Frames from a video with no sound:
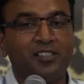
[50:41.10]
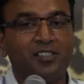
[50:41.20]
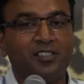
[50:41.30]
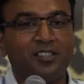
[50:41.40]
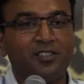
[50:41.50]

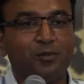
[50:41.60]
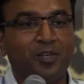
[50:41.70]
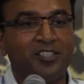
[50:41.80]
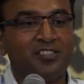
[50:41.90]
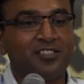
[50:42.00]
It's
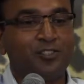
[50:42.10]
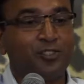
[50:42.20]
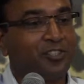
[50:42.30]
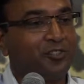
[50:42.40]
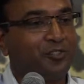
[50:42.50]
quite
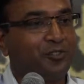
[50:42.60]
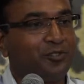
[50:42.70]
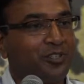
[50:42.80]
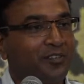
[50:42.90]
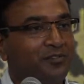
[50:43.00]
shocking
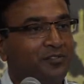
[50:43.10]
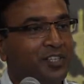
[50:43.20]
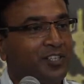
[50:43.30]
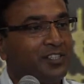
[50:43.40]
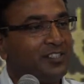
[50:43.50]
to have
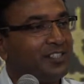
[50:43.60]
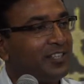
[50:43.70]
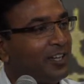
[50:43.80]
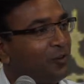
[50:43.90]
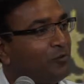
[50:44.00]

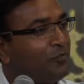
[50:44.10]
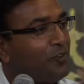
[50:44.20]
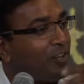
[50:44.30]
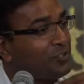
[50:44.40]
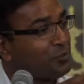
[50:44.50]
seen how
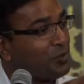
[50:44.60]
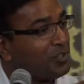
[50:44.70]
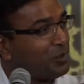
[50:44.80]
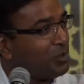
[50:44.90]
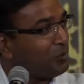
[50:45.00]
fast
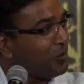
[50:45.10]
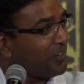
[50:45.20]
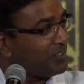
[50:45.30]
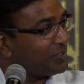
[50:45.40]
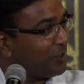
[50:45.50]

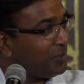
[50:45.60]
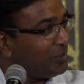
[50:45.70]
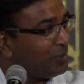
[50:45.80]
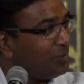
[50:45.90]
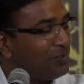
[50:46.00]
2021 has
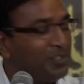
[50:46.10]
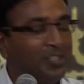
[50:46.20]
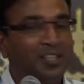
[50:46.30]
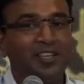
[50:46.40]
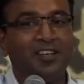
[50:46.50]
gone through,
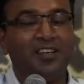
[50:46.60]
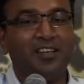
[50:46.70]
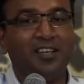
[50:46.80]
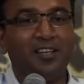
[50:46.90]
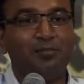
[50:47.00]

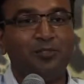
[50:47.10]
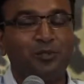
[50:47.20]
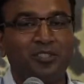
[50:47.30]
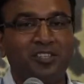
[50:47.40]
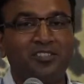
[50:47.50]
and I'm
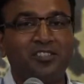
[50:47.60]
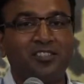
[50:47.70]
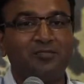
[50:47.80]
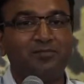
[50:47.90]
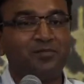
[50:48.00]
sure that
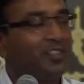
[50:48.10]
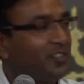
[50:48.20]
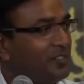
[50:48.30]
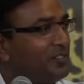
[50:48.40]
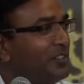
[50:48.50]

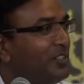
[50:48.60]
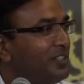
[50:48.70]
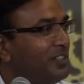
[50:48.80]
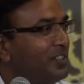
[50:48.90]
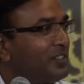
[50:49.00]

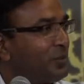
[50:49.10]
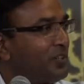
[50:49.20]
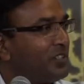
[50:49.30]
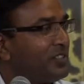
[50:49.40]
it's